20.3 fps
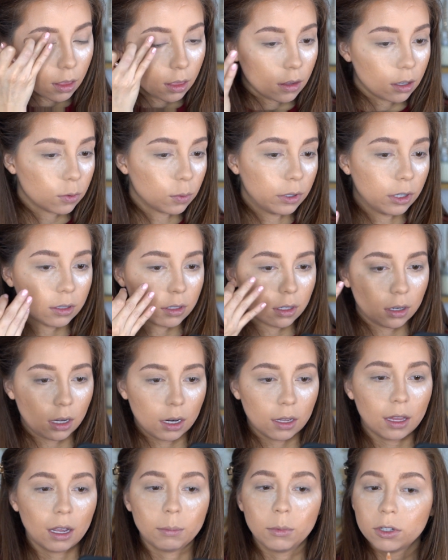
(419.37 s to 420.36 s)
This one doesn't
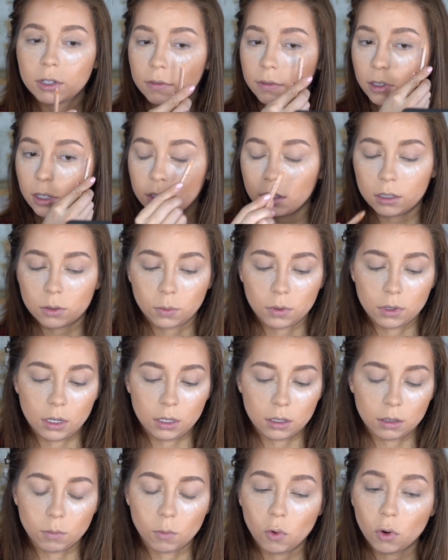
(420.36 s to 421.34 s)
need it that much. I feel like this one
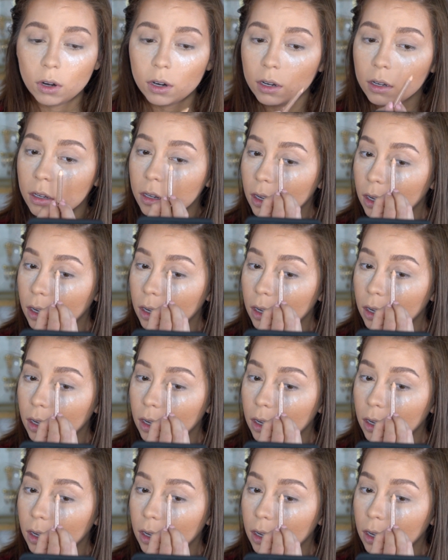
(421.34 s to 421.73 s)
needs it more.